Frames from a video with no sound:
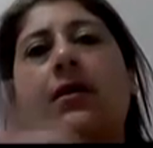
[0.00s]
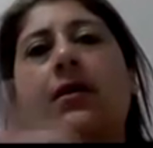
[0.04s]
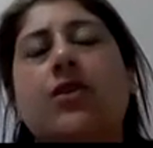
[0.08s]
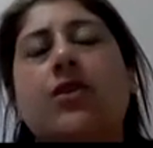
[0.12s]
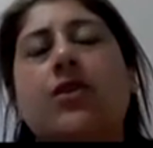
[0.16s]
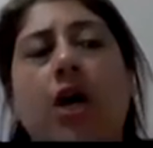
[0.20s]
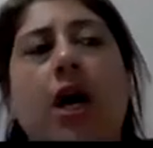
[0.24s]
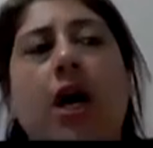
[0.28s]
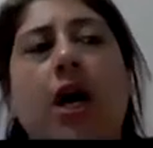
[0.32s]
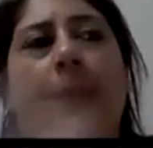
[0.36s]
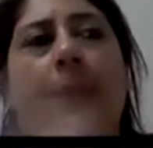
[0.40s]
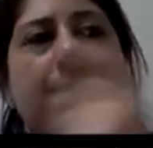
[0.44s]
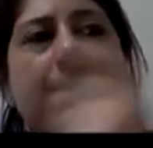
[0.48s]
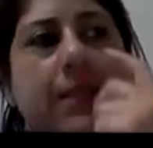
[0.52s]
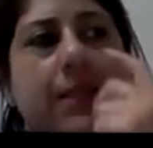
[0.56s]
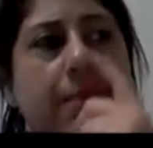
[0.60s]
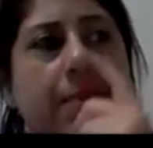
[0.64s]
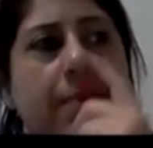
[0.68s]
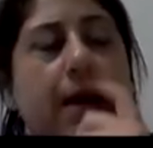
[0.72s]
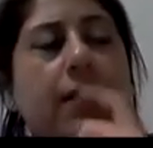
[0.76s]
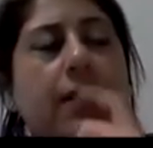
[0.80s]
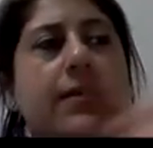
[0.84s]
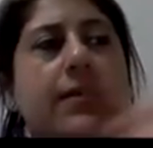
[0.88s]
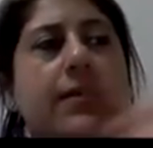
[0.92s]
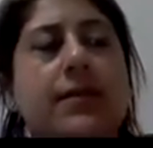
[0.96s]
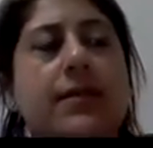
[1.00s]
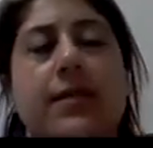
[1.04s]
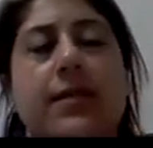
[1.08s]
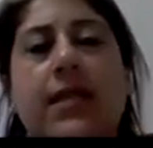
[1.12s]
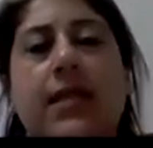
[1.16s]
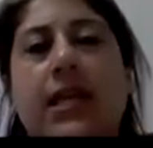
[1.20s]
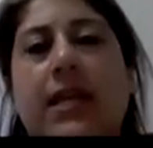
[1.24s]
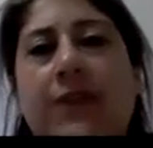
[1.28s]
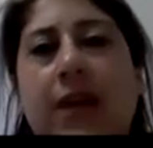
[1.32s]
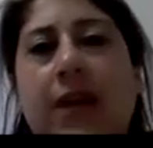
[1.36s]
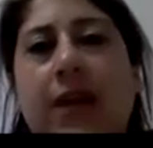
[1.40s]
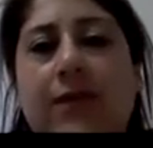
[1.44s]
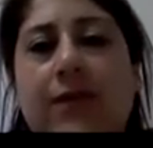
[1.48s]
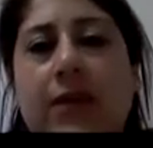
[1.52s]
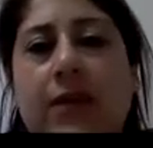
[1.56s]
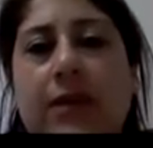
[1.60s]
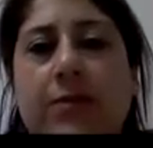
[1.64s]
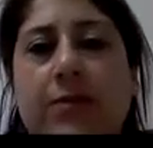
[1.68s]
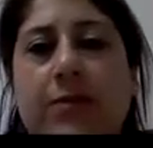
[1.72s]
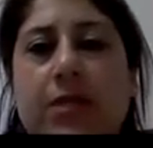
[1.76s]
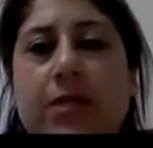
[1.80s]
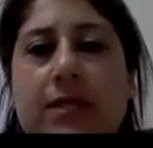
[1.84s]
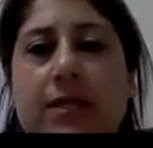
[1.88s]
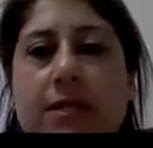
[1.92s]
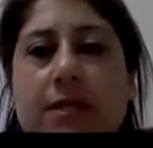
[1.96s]
types them out instead of giving them to
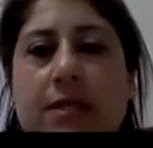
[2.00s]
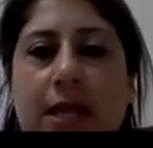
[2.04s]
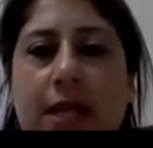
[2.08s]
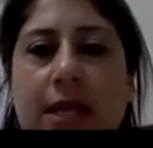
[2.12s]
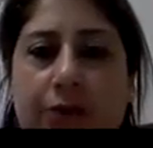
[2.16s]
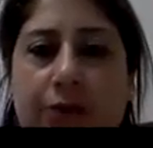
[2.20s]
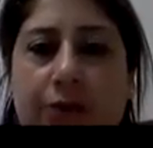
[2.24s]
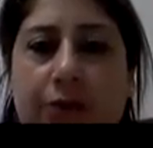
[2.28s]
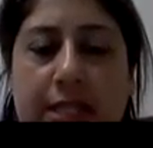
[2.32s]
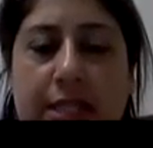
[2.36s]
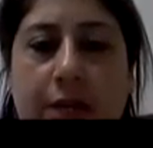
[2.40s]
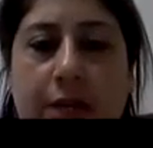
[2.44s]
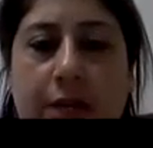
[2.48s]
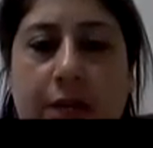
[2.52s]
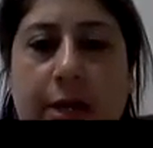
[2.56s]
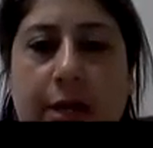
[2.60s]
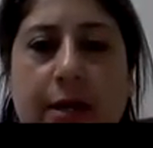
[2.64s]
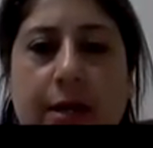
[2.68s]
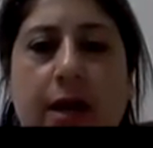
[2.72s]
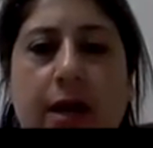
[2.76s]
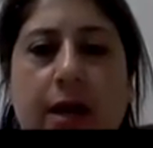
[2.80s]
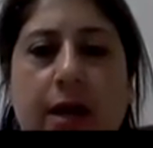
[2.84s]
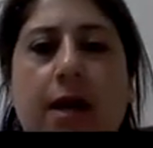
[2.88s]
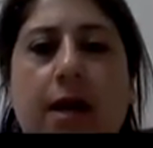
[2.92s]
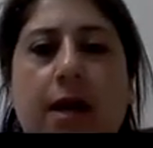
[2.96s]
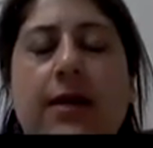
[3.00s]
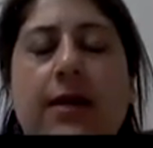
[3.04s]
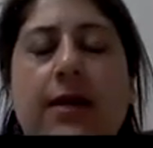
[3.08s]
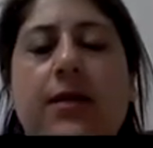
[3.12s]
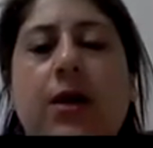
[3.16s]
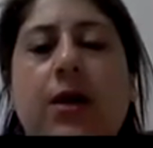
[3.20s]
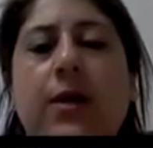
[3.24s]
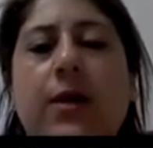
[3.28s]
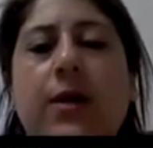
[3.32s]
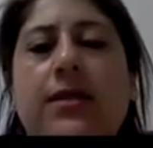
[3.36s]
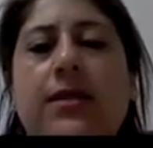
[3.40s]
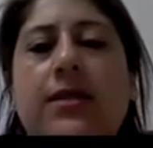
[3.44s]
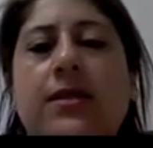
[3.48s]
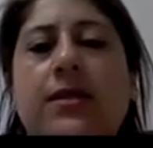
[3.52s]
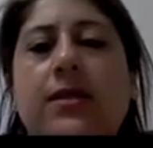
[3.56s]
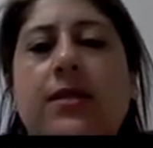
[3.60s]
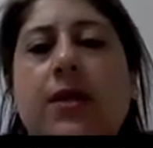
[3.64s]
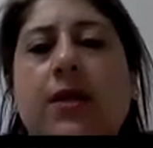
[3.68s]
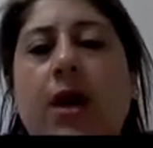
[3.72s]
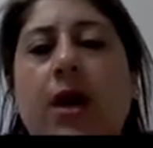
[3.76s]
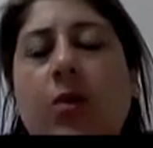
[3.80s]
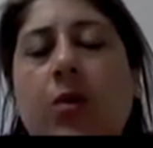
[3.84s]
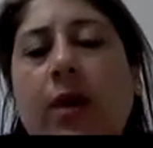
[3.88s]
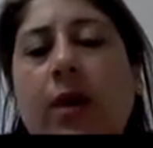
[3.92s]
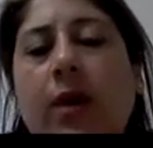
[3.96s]
the secretary. So he's
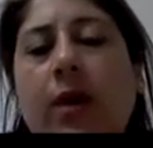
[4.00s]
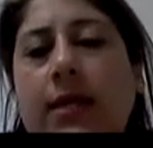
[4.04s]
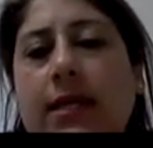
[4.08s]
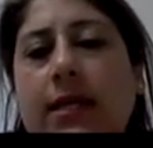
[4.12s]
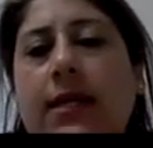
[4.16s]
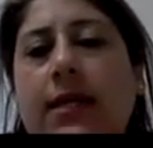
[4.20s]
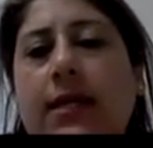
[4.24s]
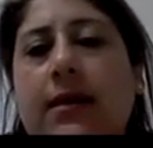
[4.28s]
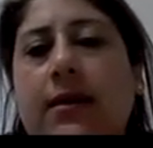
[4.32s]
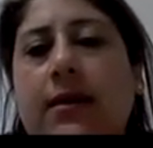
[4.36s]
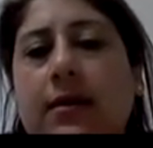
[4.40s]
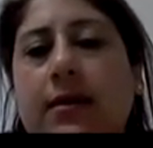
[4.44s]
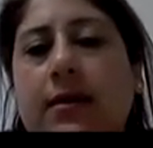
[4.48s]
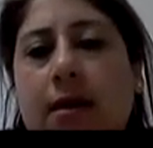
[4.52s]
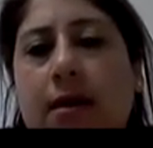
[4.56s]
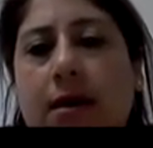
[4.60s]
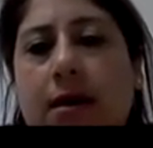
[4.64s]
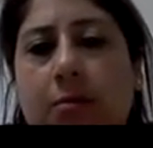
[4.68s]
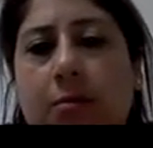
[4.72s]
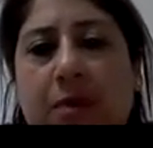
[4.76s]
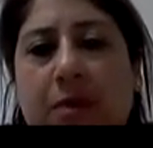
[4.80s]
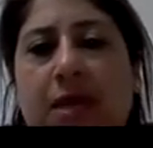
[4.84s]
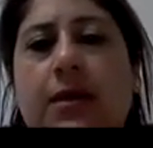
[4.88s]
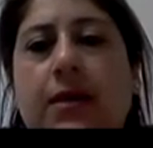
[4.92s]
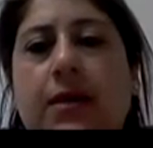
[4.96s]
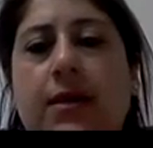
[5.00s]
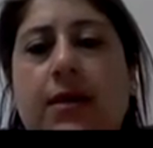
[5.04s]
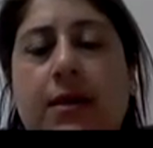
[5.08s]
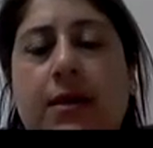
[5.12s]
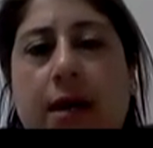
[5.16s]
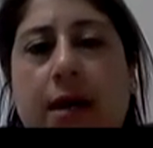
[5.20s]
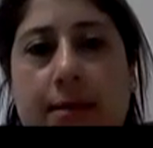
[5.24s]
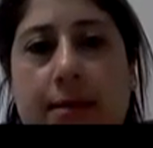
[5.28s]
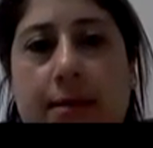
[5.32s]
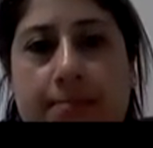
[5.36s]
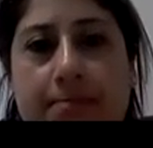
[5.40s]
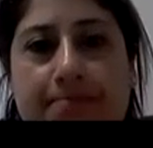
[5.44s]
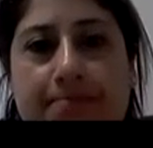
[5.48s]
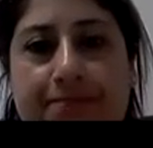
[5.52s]
nowhere near a big gun.